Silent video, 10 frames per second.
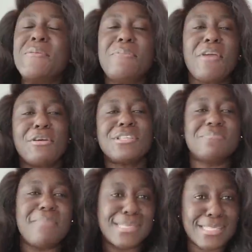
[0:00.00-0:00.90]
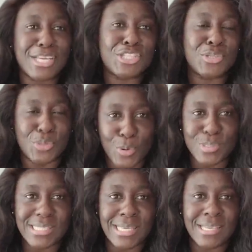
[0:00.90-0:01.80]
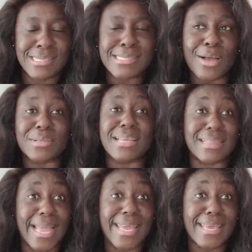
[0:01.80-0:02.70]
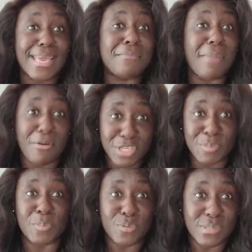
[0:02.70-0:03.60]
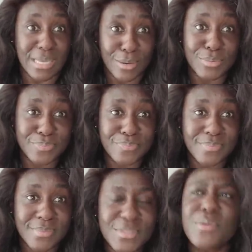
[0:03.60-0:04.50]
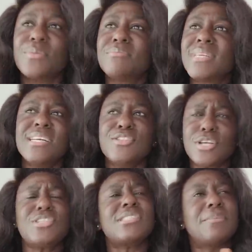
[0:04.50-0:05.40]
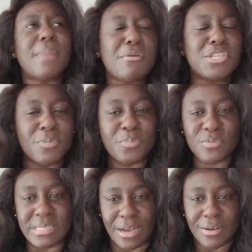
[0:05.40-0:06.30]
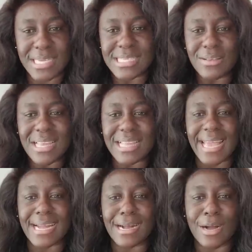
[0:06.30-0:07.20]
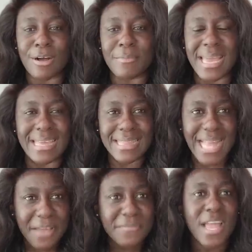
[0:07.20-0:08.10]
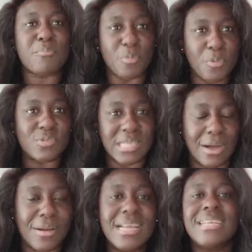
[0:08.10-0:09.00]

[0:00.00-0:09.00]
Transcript: Miracle's message to Khosi sounded like a marriage proposal. No, not just a marriage proposal. It sounded like um, a lifetime proposal.